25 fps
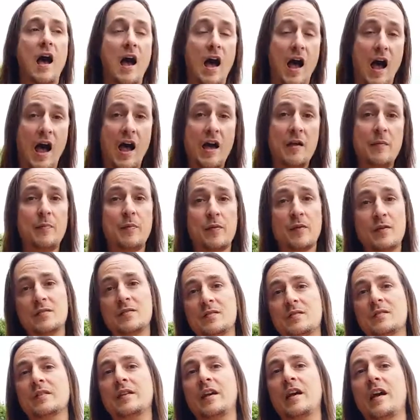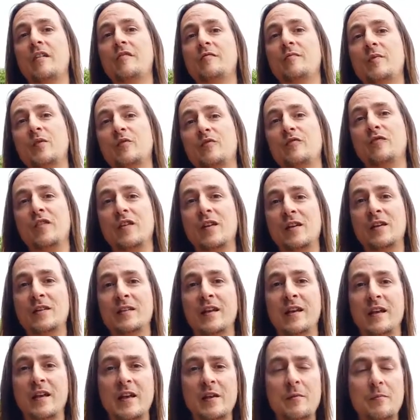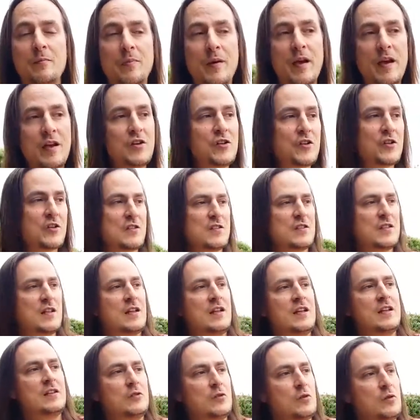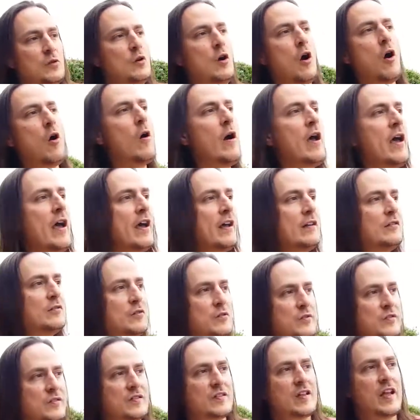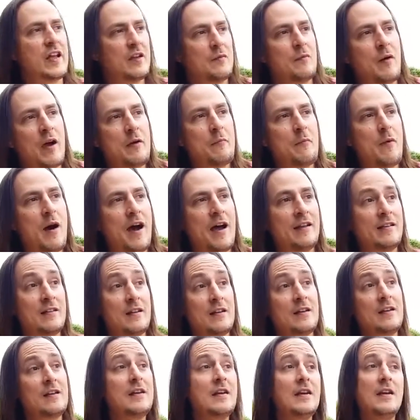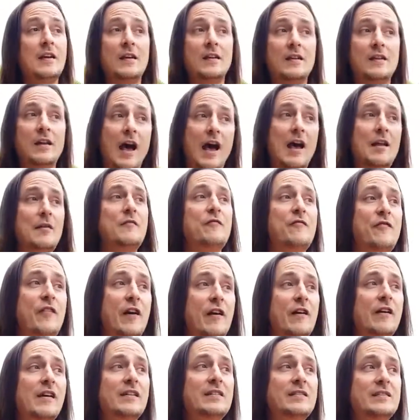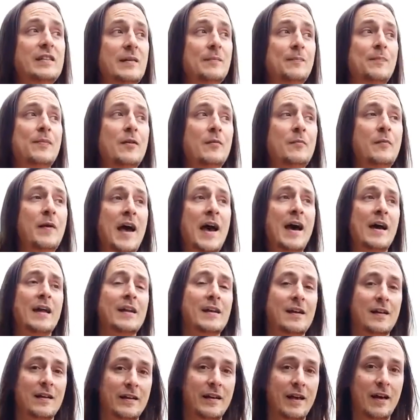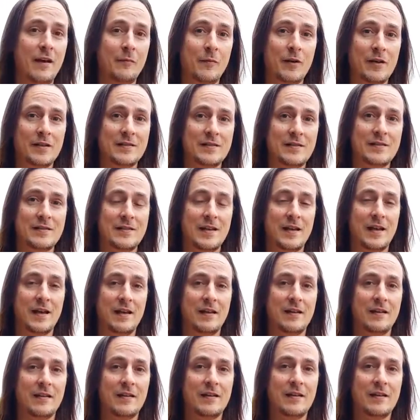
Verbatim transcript: I personally have been feeling the impatience, the need to go ahead, to state my mind, not very diplomatically, I must say.